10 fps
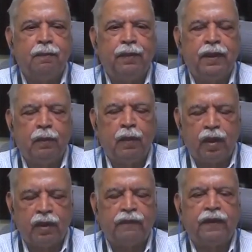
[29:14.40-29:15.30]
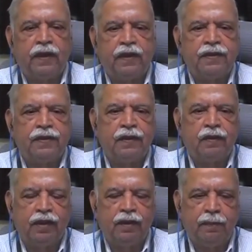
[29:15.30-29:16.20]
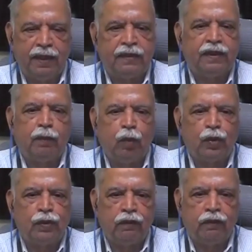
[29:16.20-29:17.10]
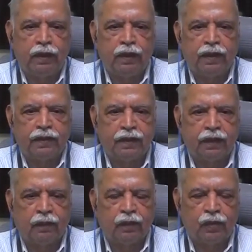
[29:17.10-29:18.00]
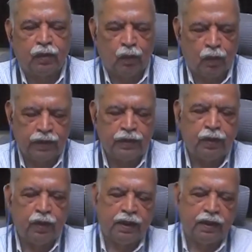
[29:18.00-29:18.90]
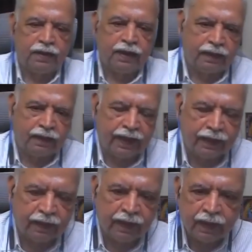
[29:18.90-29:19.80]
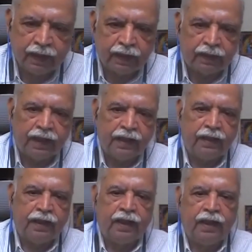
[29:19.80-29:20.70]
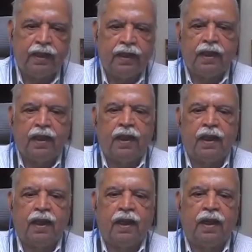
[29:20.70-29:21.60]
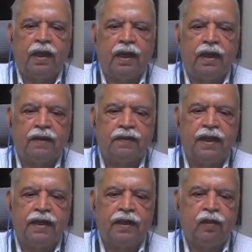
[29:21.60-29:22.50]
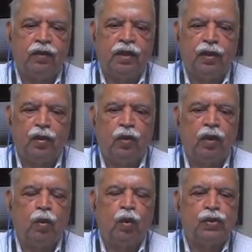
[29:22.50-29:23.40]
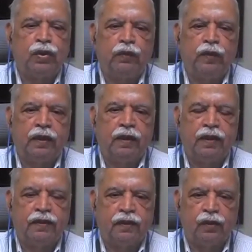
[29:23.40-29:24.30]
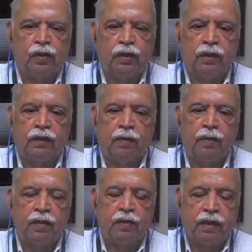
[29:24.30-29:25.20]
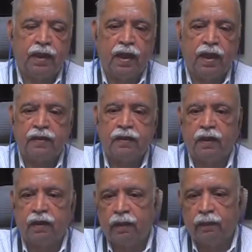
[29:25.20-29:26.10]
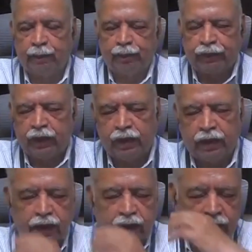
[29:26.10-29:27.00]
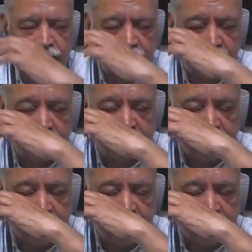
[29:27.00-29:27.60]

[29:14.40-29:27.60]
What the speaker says: simple modifications of the basic modes of ventilation. So once you understand that, then the understanding of the newer modes of ventilation. So sometimes they ask in the theory